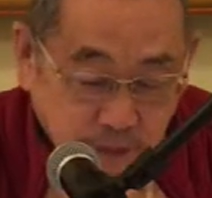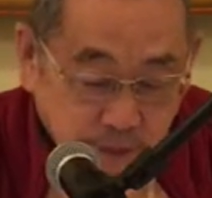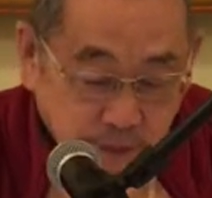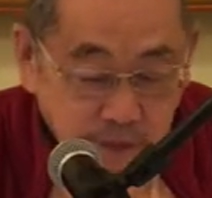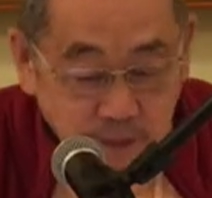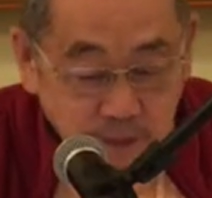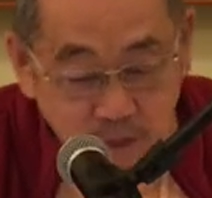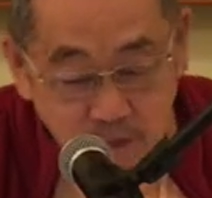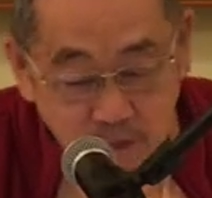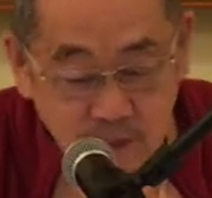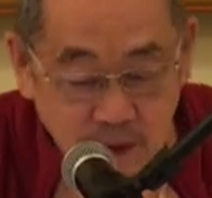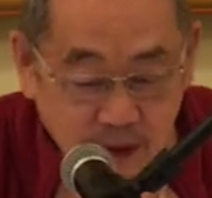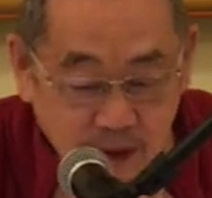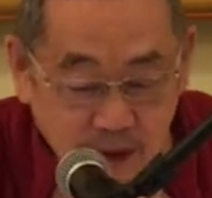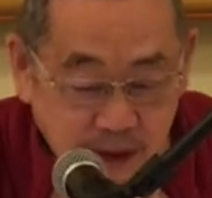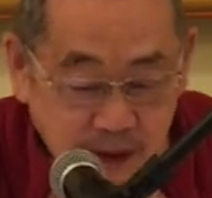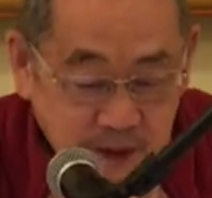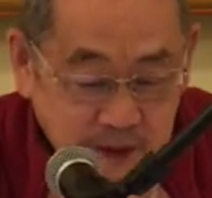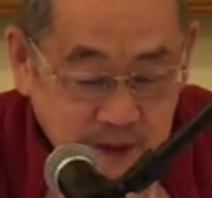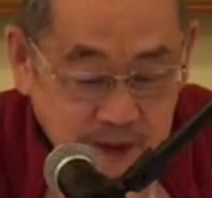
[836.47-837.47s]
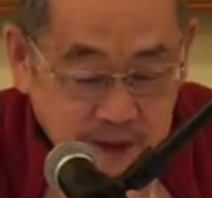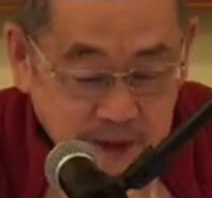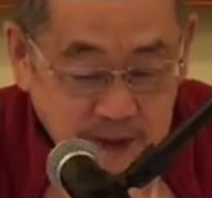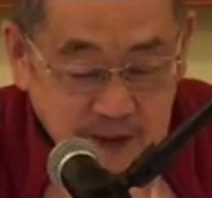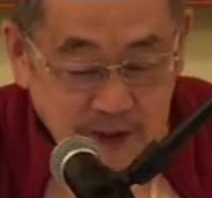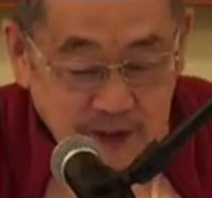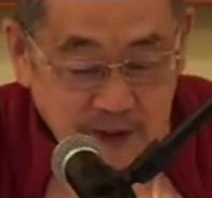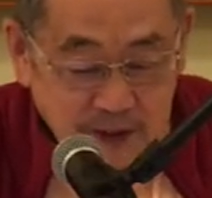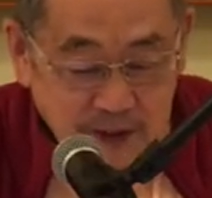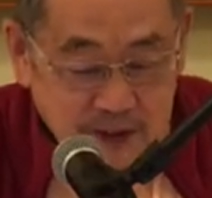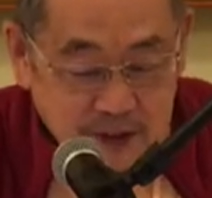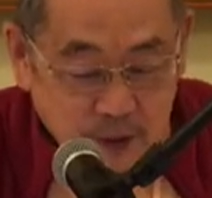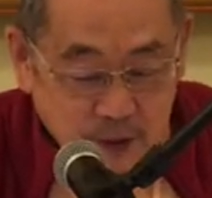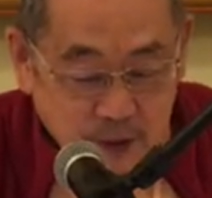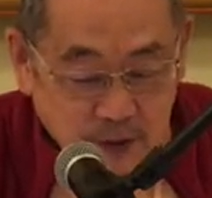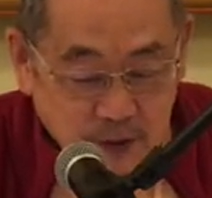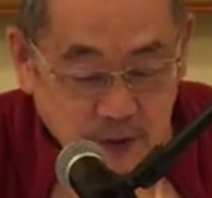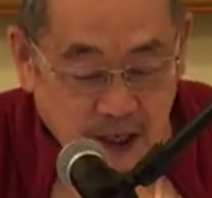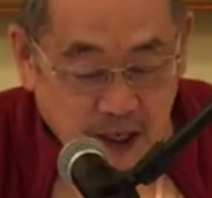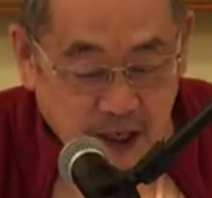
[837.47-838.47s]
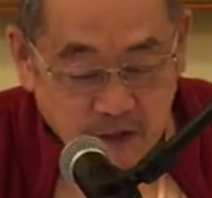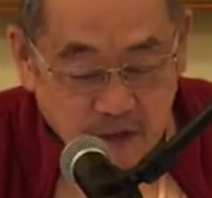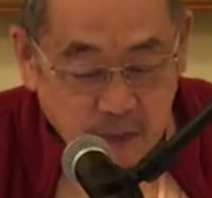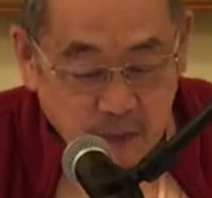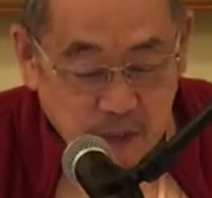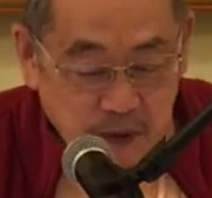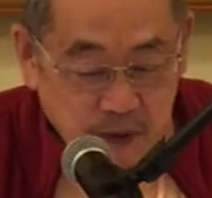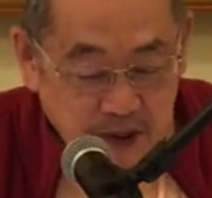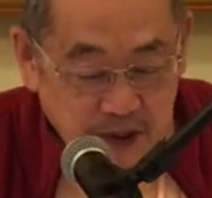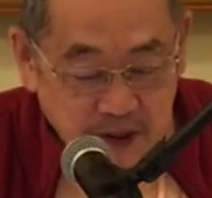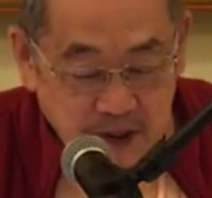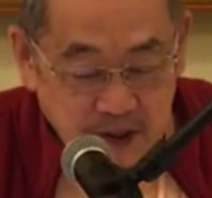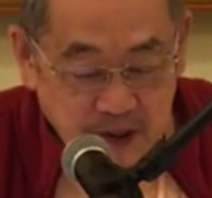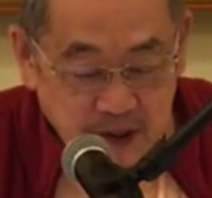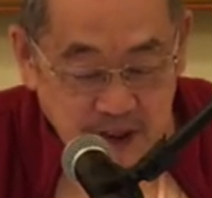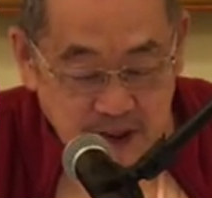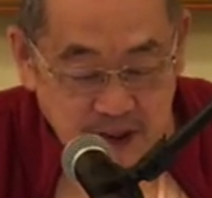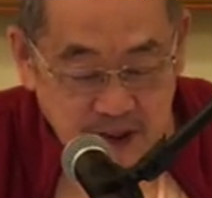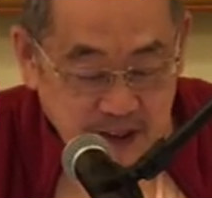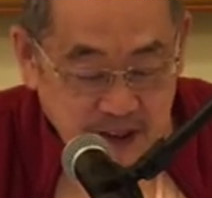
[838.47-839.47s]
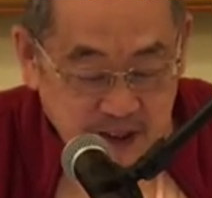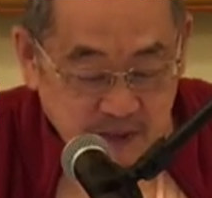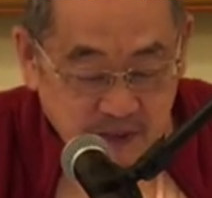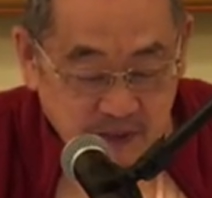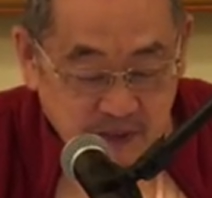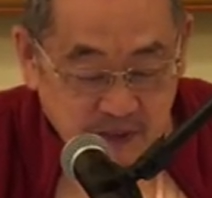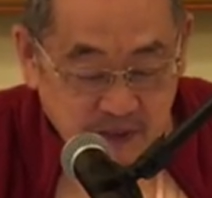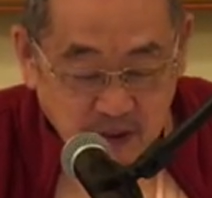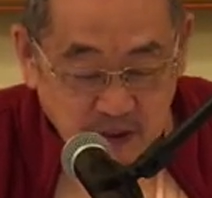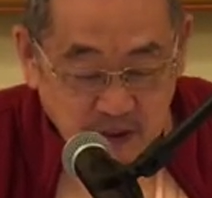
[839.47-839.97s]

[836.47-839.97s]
Yeah? So everybody in the system knows